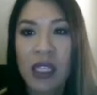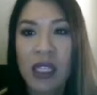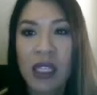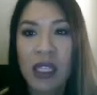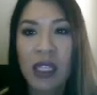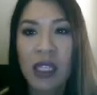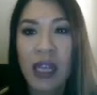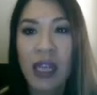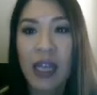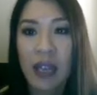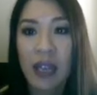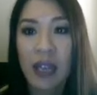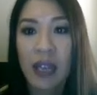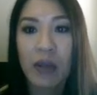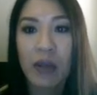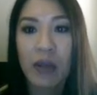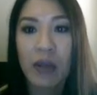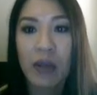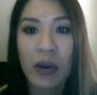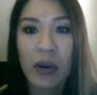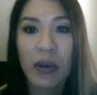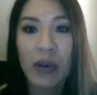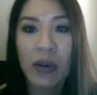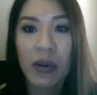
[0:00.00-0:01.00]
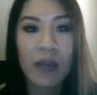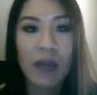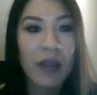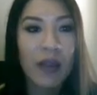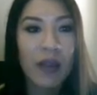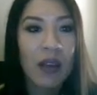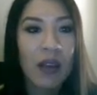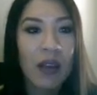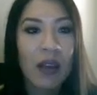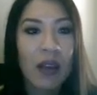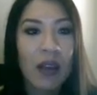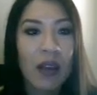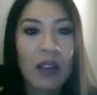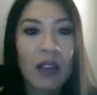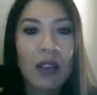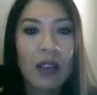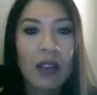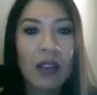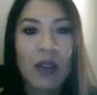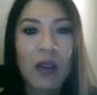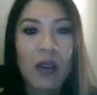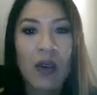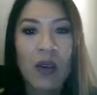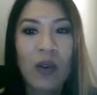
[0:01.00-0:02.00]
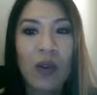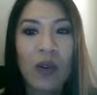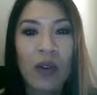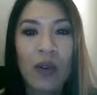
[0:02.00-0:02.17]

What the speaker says: the edit mode. So I'm